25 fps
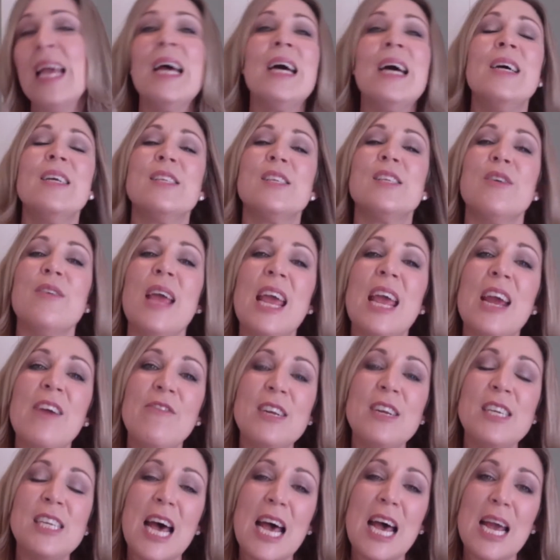So
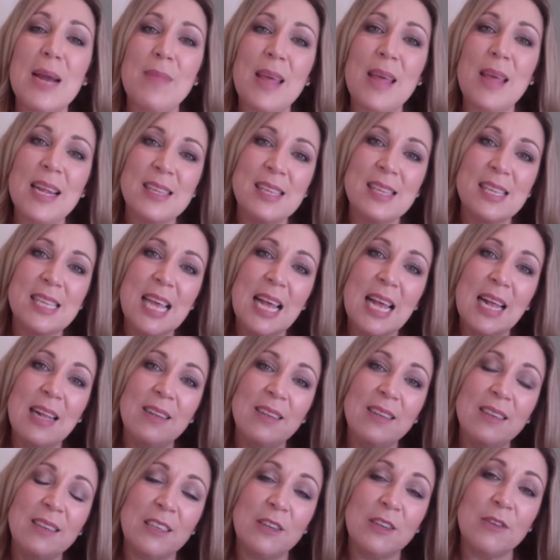every time that
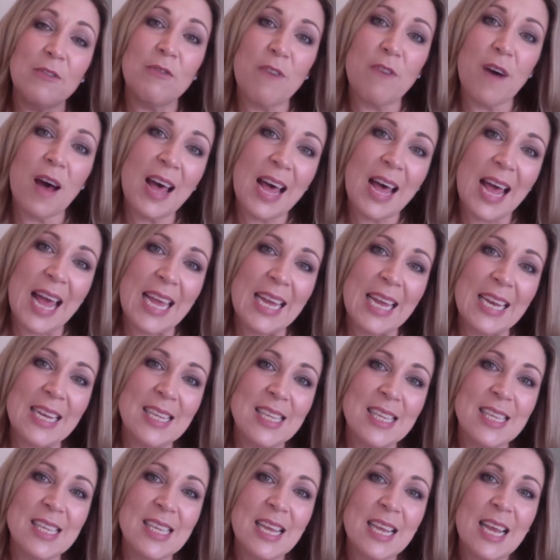cell
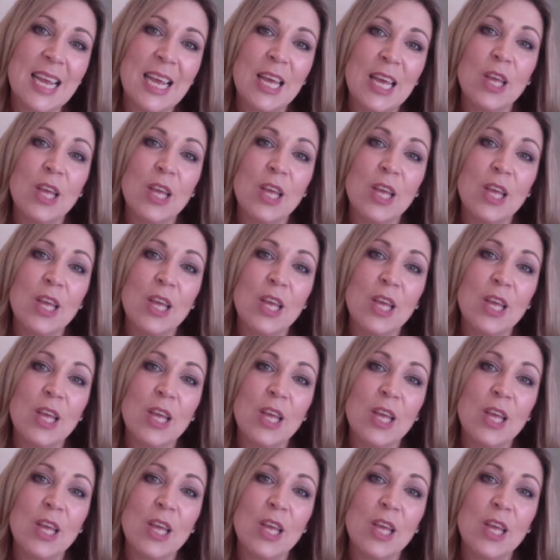divides,